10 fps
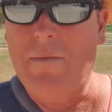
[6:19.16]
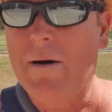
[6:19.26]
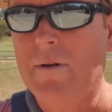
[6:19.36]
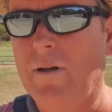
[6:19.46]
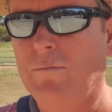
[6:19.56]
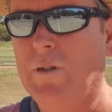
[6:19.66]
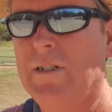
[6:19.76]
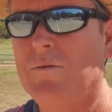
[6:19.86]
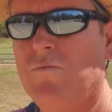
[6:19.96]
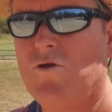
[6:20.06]
at the moment.
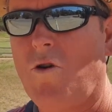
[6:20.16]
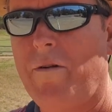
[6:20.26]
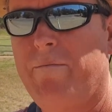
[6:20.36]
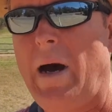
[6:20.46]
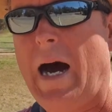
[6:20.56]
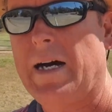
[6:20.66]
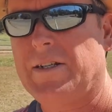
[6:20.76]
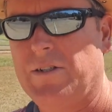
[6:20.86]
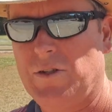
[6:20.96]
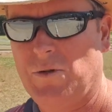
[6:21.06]
We did drive
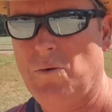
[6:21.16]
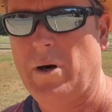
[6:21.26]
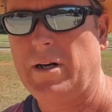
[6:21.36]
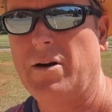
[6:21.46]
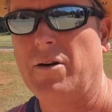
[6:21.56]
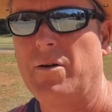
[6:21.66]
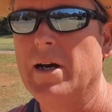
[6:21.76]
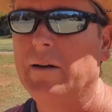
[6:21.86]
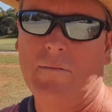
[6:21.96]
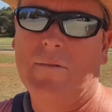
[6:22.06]
past and saw one going
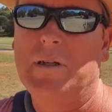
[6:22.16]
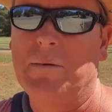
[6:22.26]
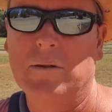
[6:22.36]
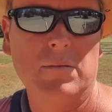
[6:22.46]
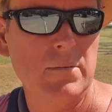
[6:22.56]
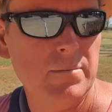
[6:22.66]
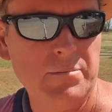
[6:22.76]
around, and typical,